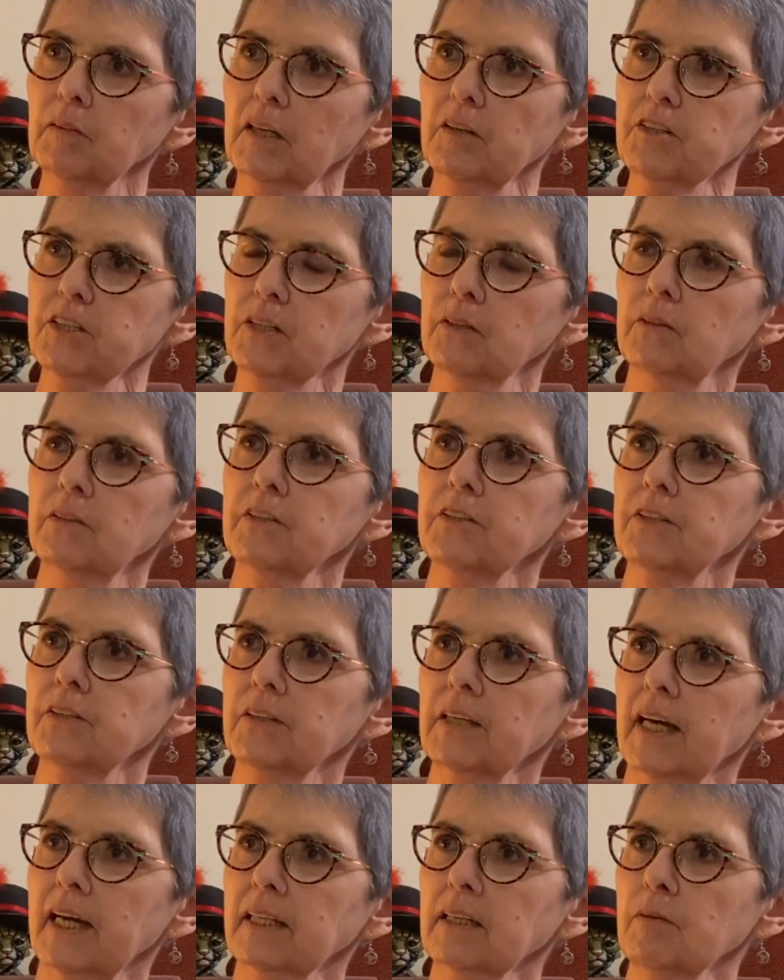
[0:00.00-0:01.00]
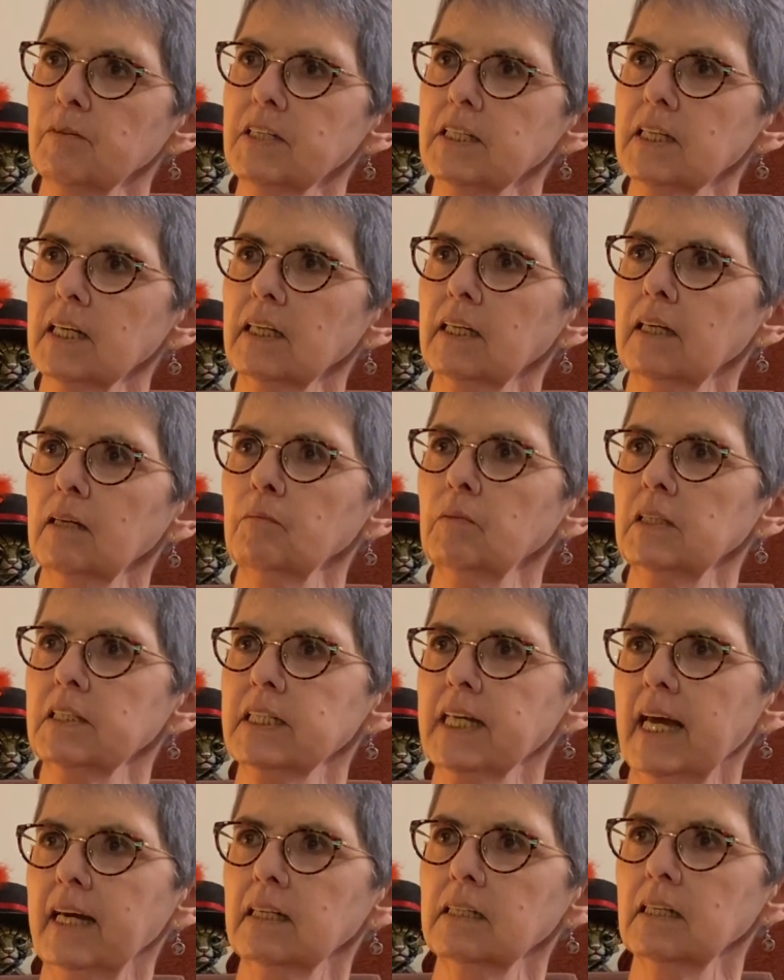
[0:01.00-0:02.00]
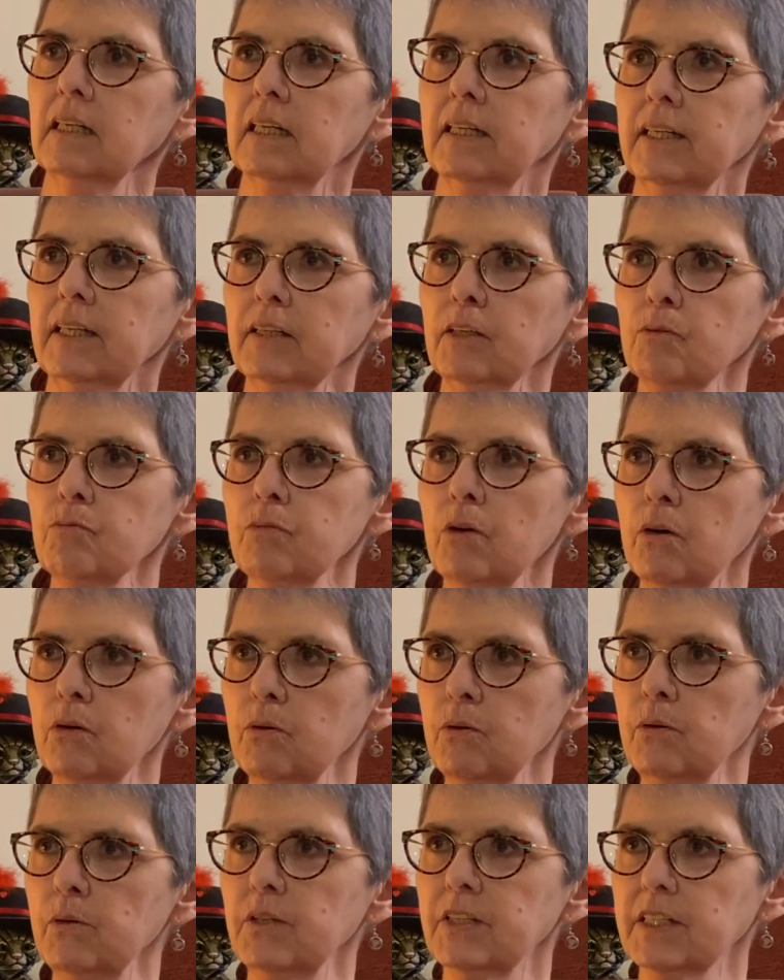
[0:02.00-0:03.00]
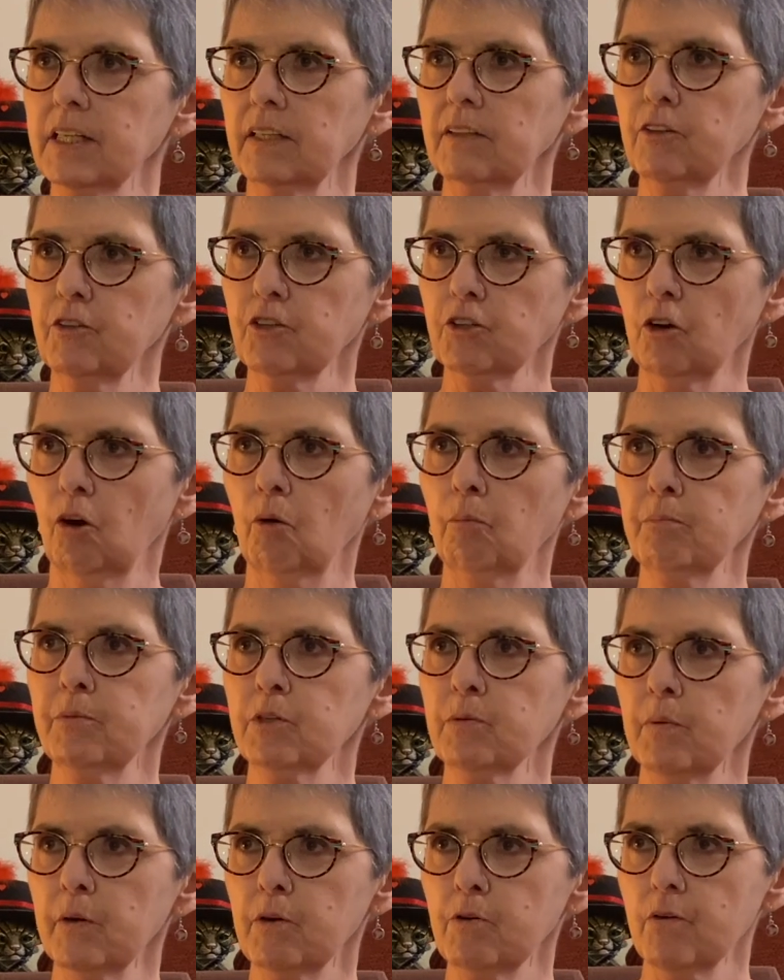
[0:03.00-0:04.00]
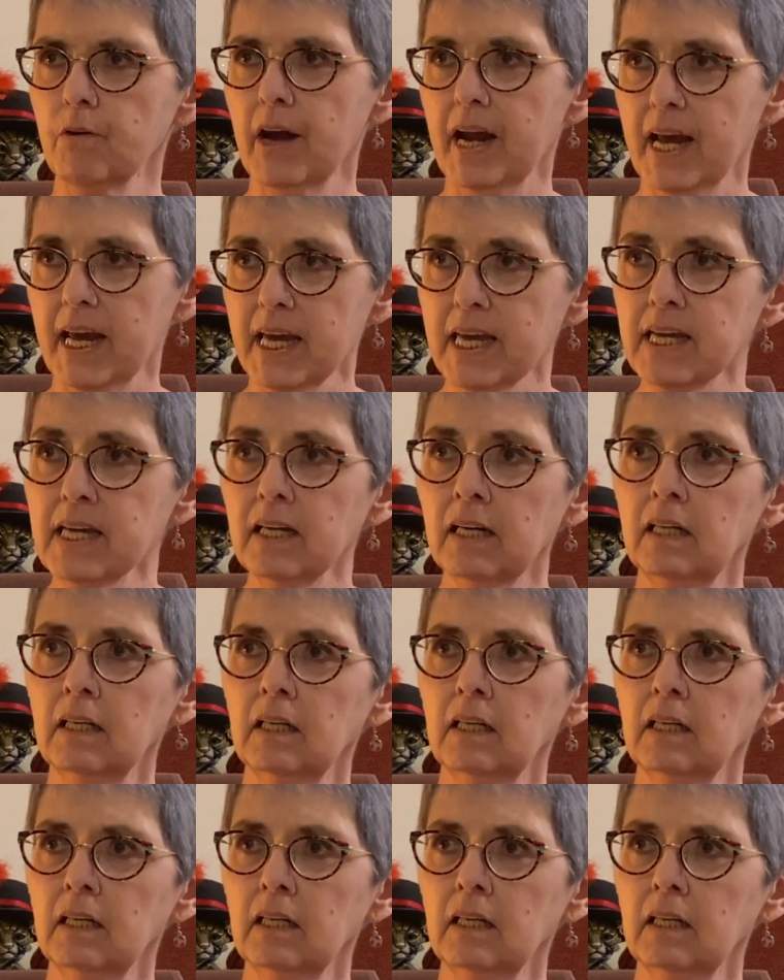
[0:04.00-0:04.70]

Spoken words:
When I was talking to you then, I was thinking, well, technically the roads and the shops were grey.